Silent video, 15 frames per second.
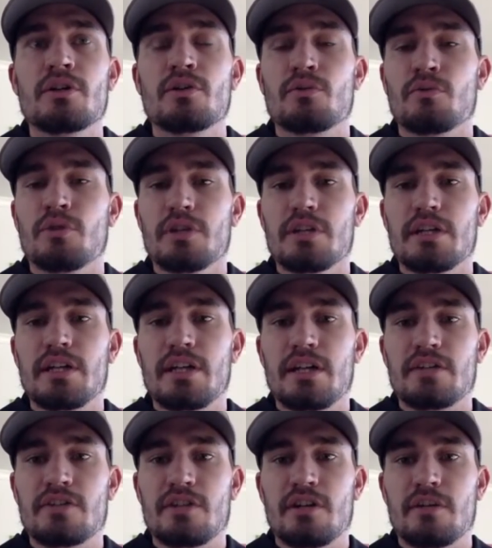really
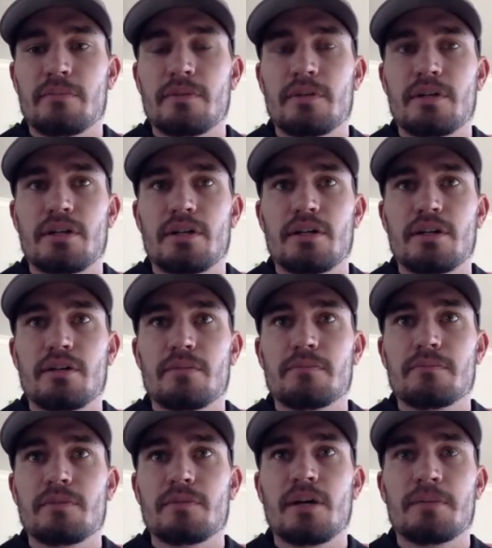catch up,
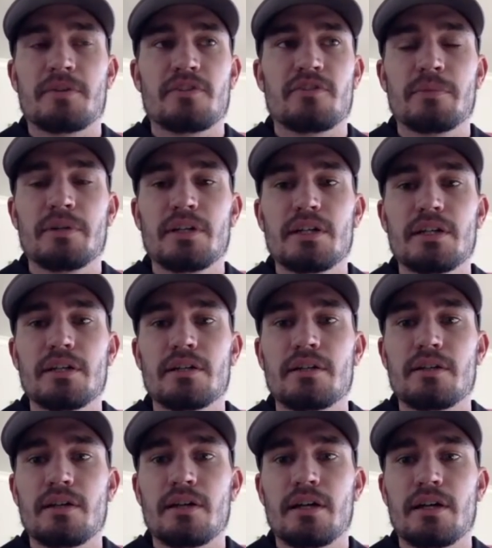up to speed,
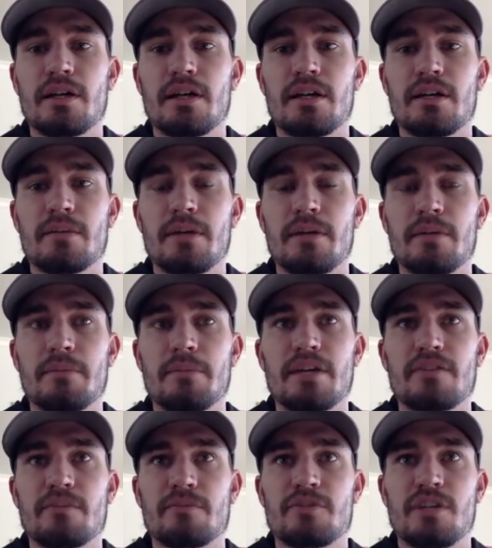and
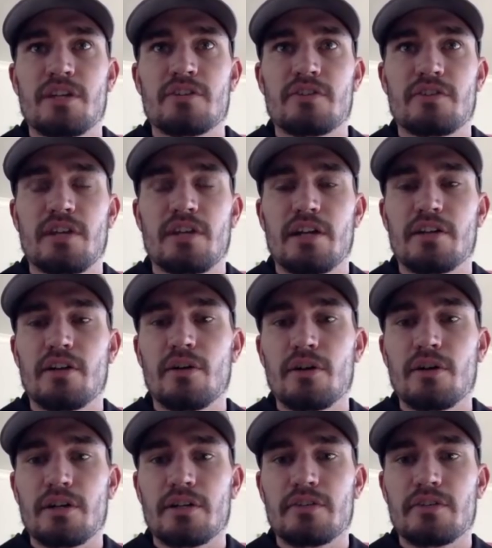some changes that I know
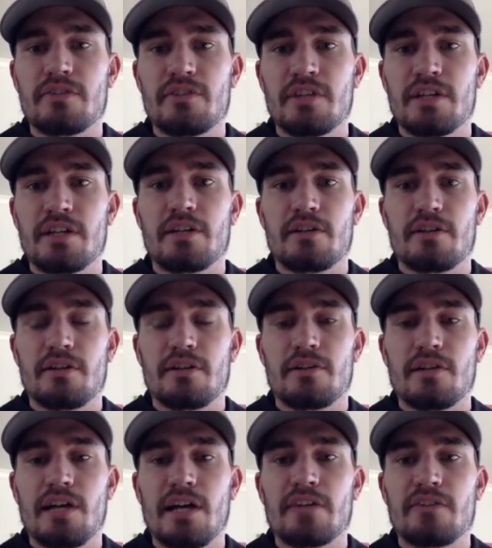are going to stick and are going to
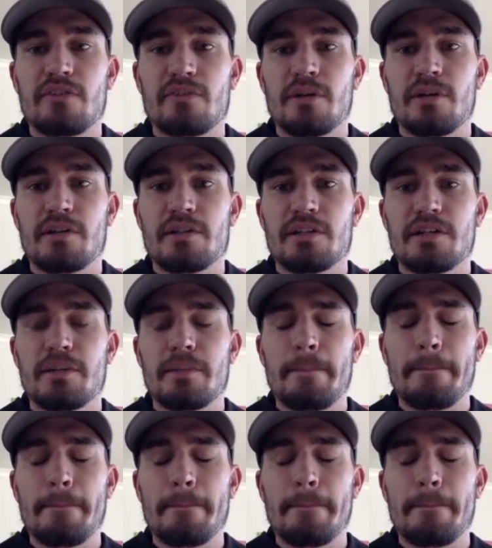last throughout the year.